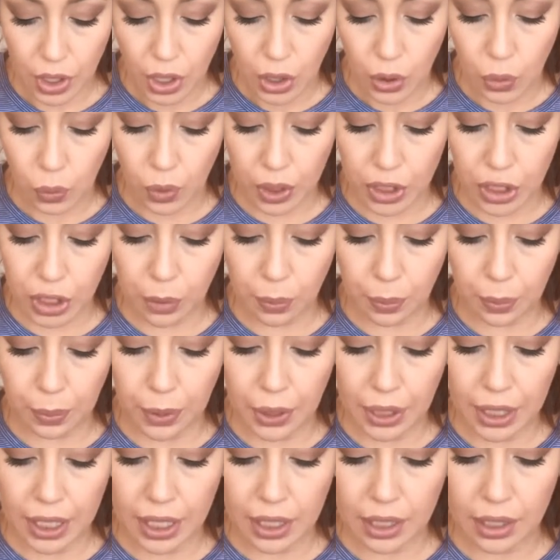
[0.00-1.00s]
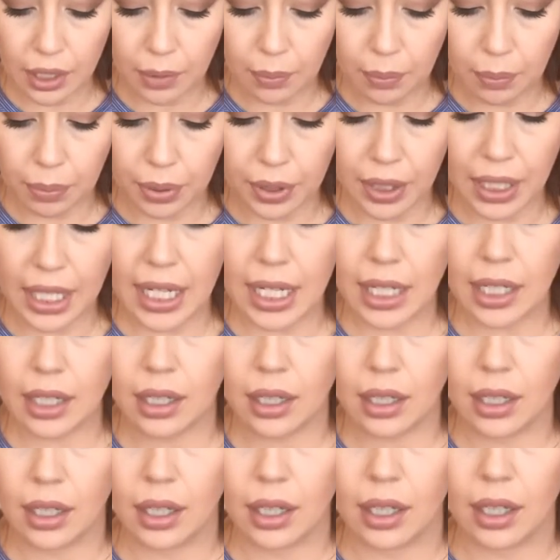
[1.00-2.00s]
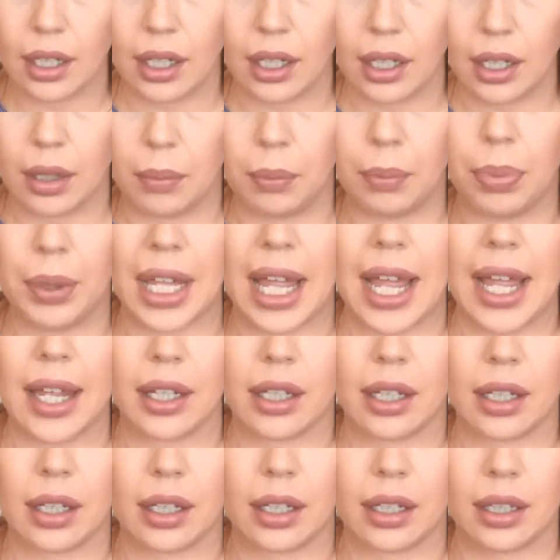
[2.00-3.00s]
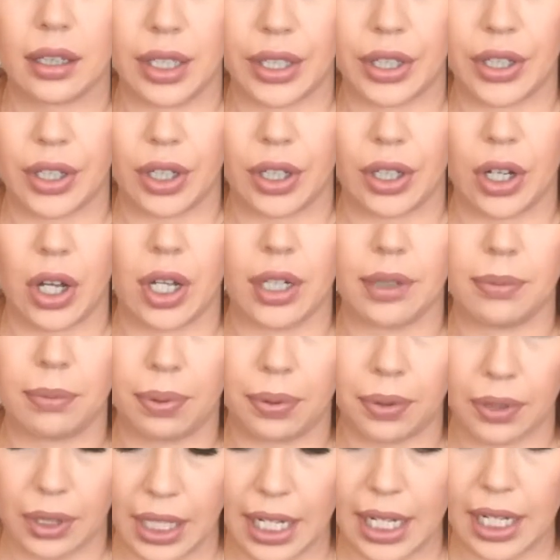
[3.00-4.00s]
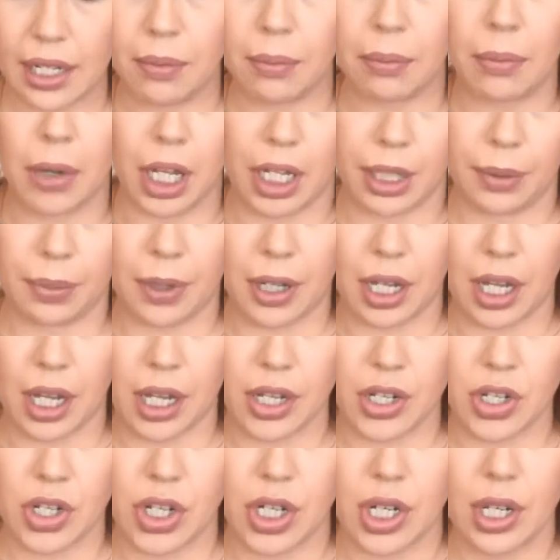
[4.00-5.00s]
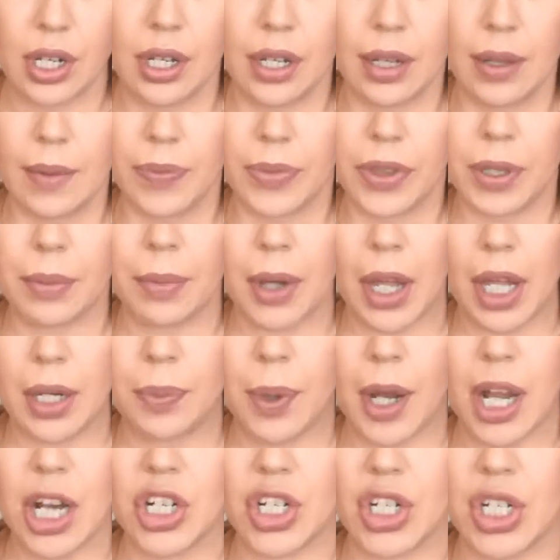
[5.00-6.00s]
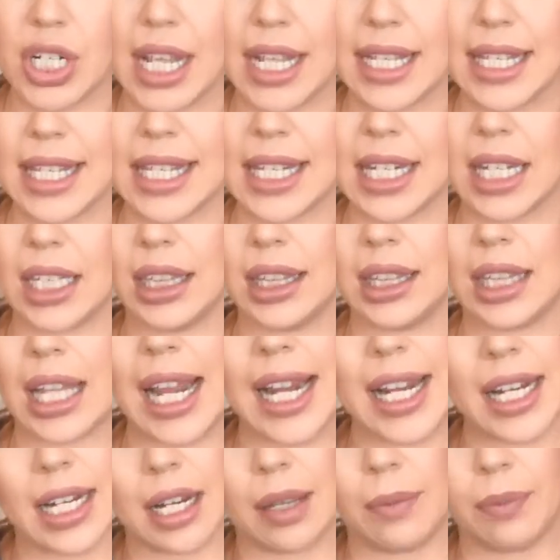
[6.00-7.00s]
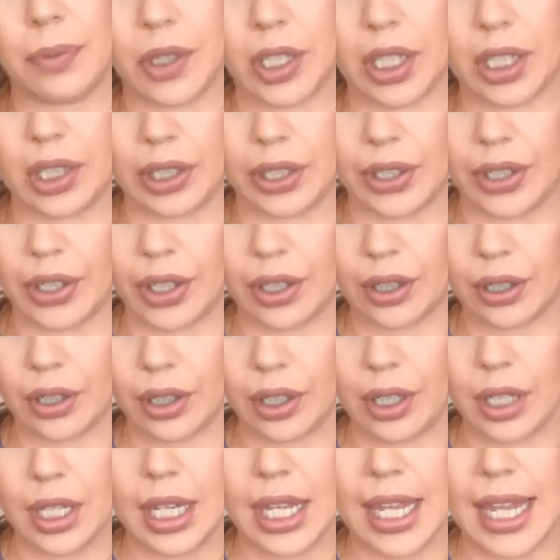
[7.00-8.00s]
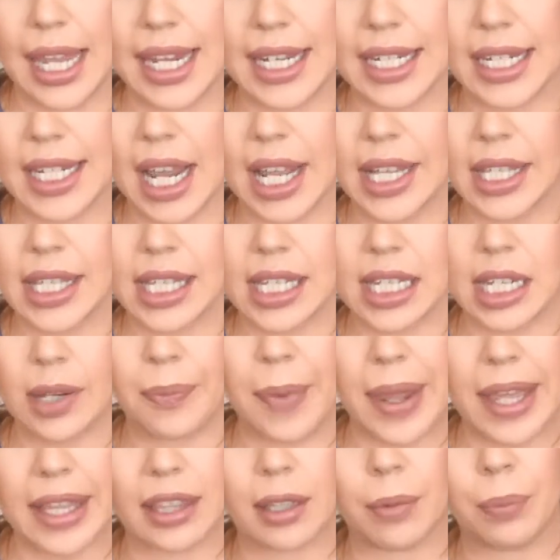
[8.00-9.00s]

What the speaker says: when you put plain black glitter on plain Mod Podge, the Mod Podge tends to lighten up the glitter. It tends to make the